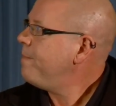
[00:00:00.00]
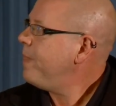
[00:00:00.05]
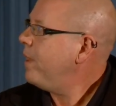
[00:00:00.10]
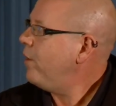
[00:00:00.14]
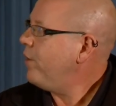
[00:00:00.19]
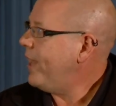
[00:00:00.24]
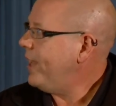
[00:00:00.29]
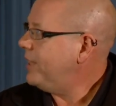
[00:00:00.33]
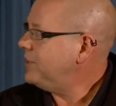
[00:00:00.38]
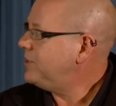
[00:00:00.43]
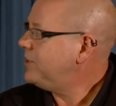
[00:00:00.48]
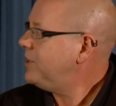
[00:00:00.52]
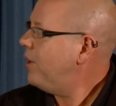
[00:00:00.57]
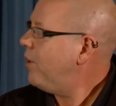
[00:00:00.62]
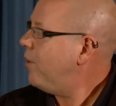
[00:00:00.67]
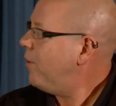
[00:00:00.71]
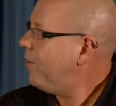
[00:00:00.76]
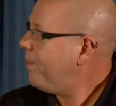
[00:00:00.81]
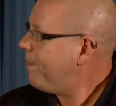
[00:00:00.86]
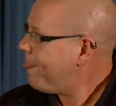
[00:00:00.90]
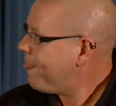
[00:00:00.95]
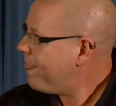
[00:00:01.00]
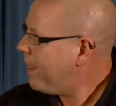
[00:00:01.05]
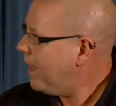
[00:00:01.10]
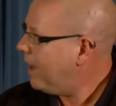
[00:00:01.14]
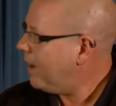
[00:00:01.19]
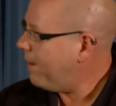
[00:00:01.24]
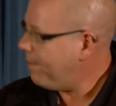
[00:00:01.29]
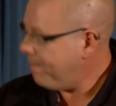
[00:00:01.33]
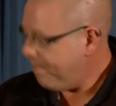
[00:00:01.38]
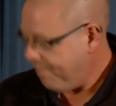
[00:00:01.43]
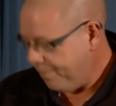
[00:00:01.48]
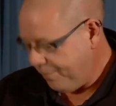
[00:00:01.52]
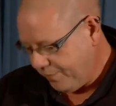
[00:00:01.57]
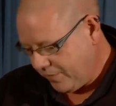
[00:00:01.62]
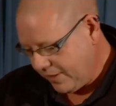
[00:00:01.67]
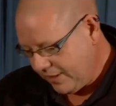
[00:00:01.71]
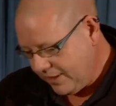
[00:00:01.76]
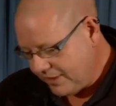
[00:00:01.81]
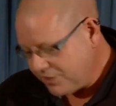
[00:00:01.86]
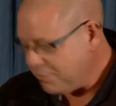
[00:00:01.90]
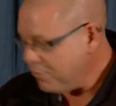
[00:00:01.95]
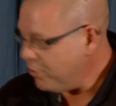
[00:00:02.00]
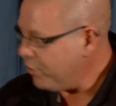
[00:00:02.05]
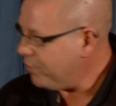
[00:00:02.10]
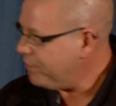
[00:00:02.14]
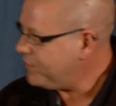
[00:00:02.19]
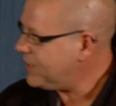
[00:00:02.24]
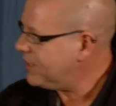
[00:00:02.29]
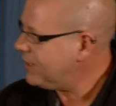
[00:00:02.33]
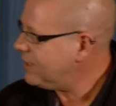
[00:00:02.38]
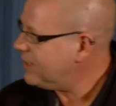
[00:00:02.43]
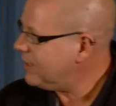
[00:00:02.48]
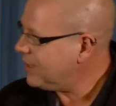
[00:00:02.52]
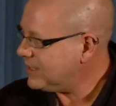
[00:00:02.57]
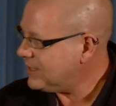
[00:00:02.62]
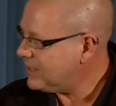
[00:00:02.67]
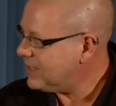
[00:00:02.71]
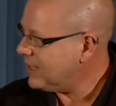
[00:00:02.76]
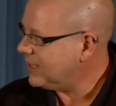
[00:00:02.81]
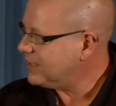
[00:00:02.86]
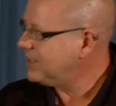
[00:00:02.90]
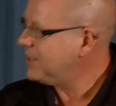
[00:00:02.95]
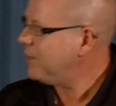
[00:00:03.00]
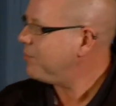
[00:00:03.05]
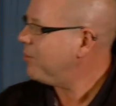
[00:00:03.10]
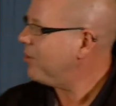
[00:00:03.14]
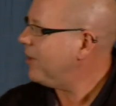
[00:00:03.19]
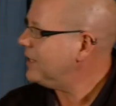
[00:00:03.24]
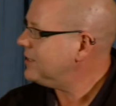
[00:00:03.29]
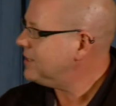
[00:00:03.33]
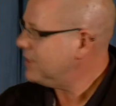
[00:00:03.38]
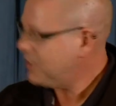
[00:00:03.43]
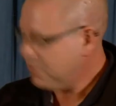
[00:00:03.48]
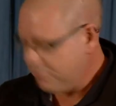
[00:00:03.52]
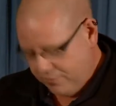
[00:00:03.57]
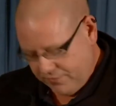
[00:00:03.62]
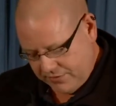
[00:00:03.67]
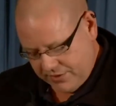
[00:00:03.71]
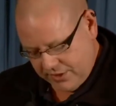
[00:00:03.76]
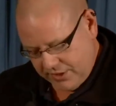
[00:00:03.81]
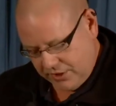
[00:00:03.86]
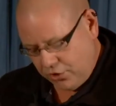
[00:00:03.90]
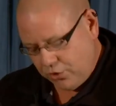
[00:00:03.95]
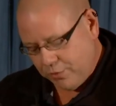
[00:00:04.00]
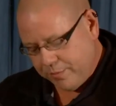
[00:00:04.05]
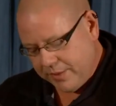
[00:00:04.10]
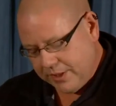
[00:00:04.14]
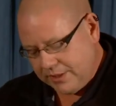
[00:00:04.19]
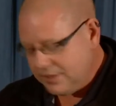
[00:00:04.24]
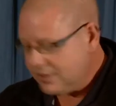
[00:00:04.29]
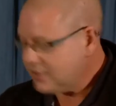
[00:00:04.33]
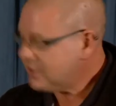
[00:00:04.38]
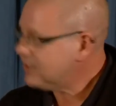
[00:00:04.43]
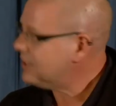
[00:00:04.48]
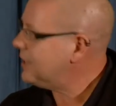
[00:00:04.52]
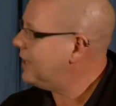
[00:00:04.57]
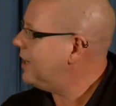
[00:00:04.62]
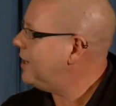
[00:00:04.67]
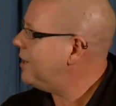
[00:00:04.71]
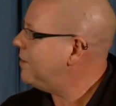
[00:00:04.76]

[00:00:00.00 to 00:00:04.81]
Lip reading: Okay, so let's not summarize, let's move to the humans.